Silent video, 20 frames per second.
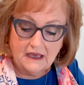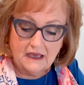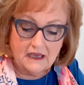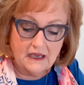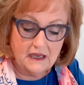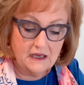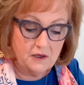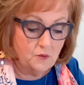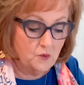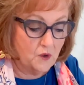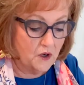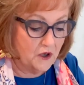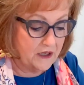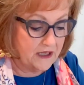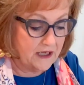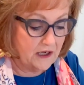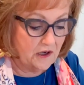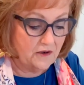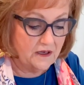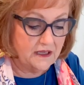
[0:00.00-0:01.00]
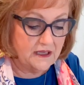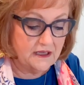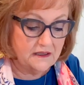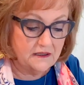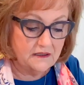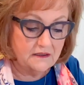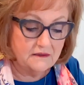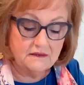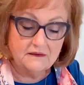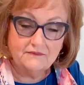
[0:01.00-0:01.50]
a work
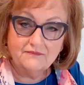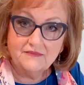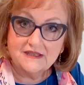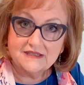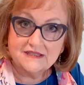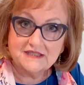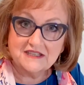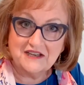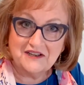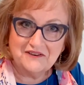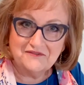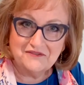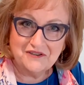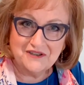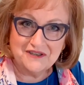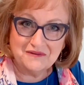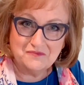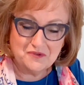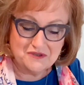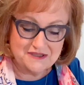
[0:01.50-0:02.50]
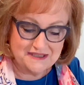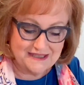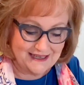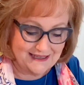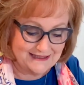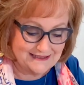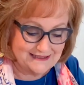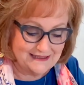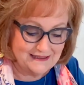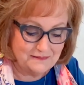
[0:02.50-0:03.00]
area that's covered and
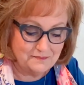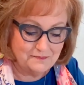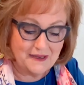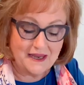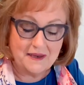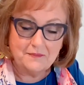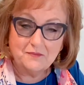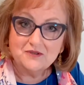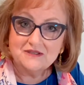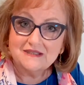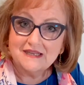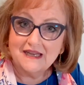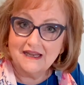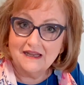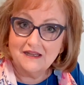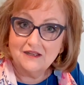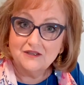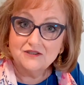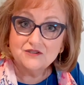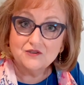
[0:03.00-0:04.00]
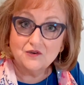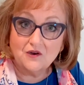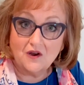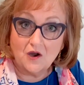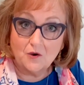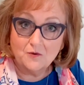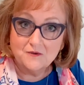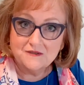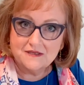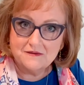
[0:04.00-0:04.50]
protected, paper towels are
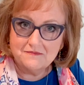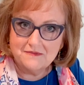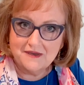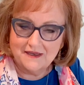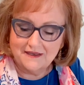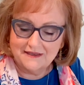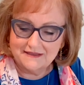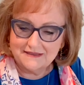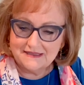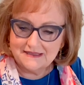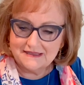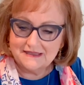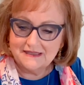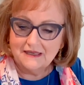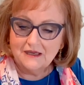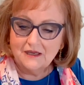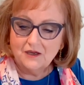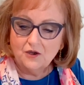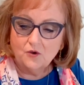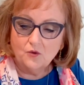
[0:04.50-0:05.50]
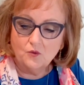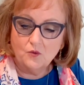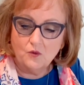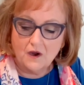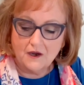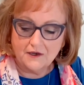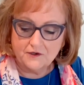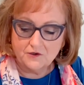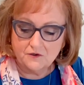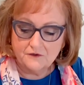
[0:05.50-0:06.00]
always a must,
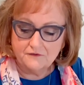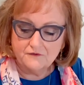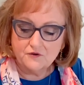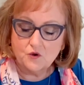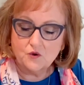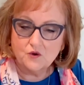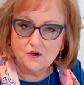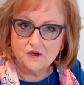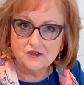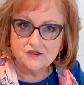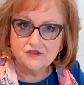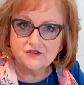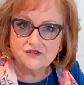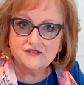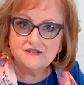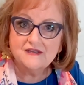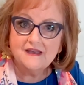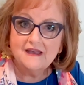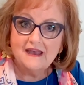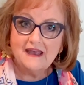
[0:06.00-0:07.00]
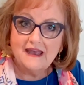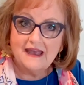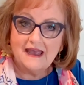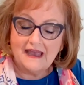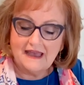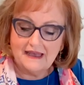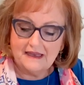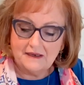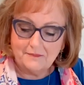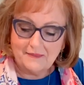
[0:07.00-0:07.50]
water of course,
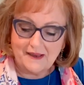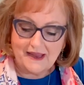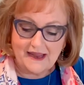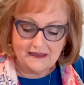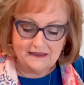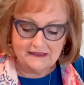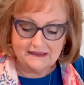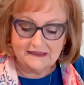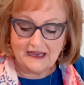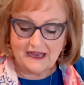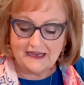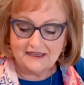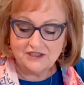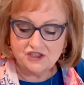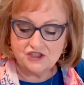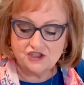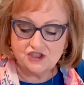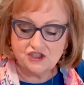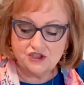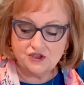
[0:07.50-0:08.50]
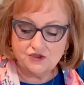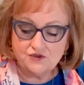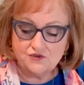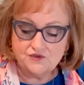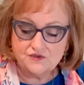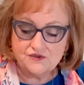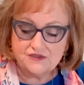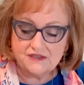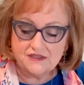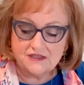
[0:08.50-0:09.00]
and a palette. I just
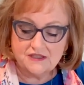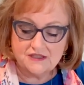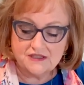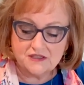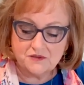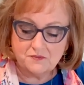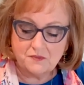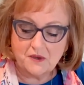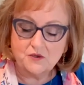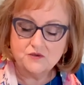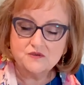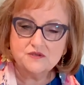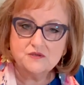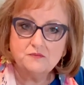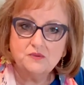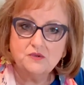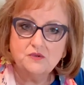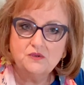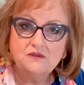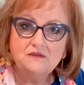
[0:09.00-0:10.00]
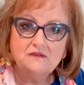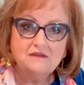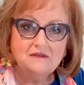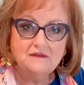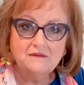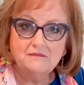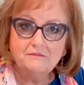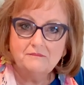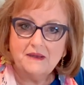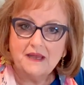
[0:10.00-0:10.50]
use
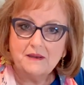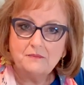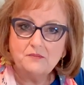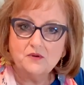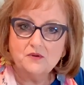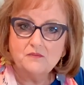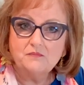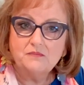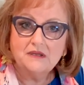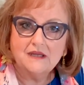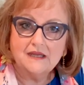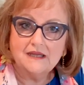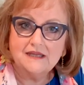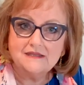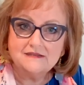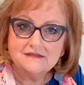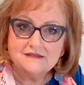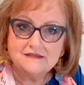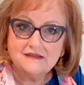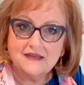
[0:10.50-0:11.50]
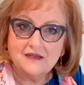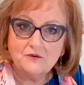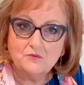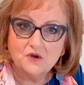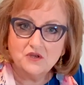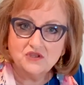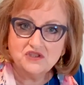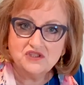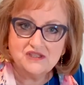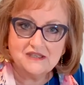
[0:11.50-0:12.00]
disposable paper plates. They
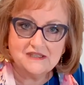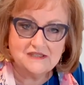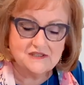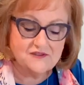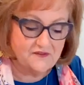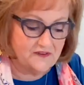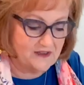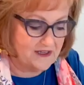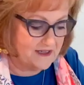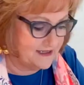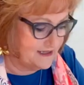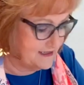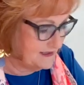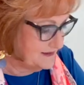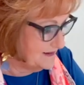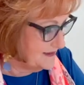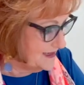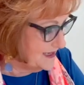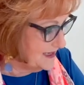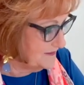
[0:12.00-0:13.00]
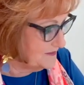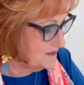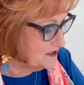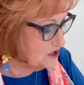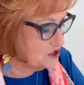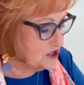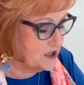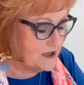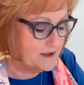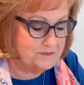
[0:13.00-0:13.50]
work just fine. They get the
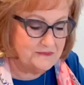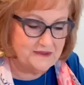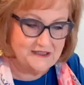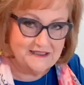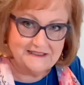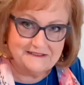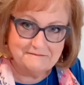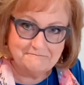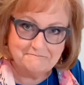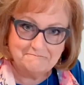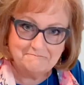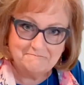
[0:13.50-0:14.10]
job done.